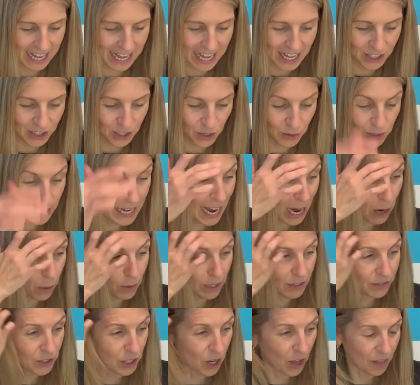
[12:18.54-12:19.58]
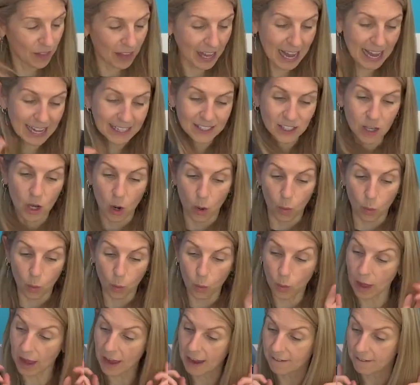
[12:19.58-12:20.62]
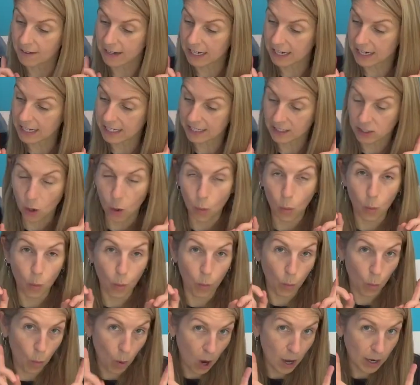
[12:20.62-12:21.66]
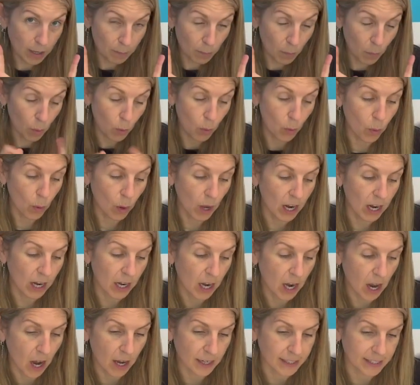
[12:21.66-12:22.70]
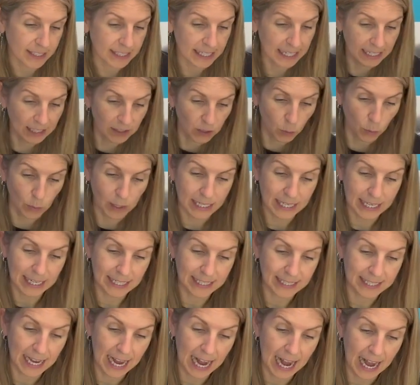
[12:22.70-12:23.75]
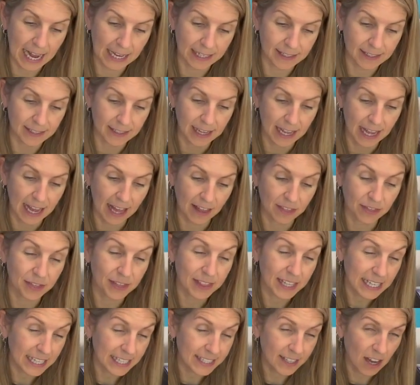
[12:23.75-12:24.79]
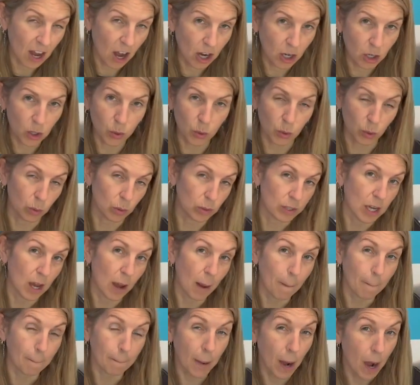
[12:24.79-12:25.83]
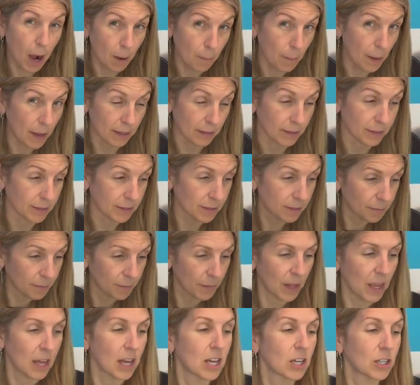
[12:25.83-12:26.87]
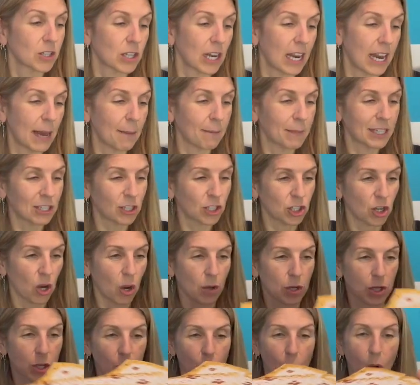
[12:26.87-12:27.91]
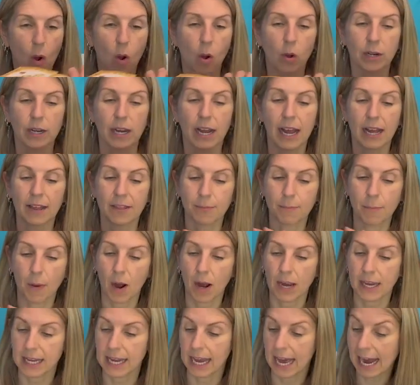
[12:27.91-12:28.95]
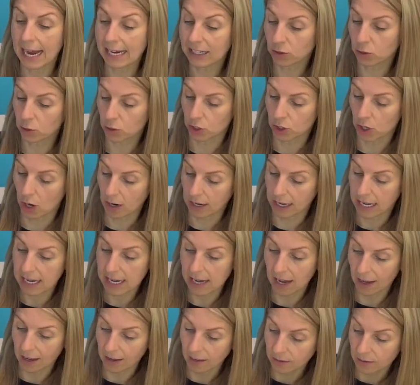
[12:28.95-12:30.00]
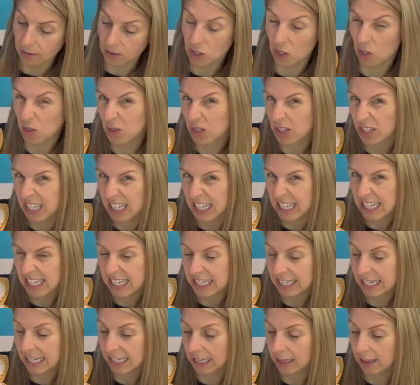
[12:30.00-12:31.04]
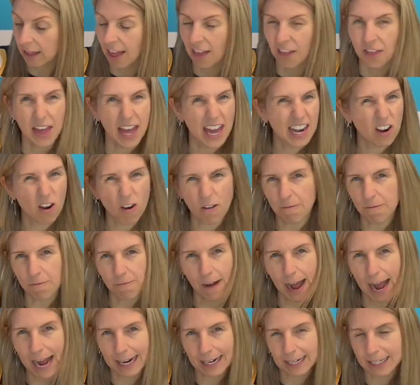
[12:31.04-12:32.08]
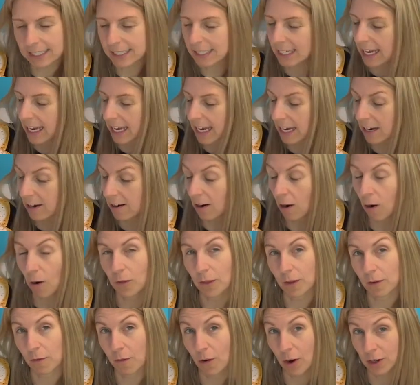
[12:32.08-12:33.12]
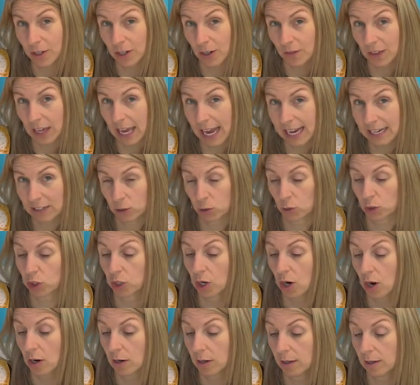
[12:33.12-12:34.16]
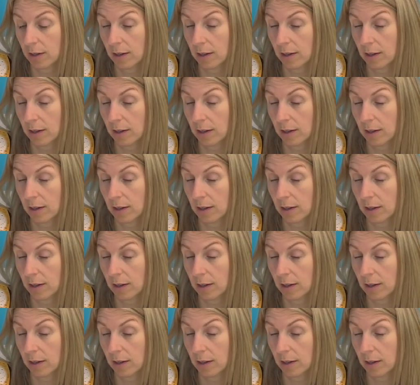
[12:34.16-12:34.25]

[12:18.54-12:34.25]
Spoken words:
So now we've done that, there is one more last thing that we need to add, and these are called barbels. So let me show you on my angel shark here. So you see these little, they're not fangs here on the front of the angel shark.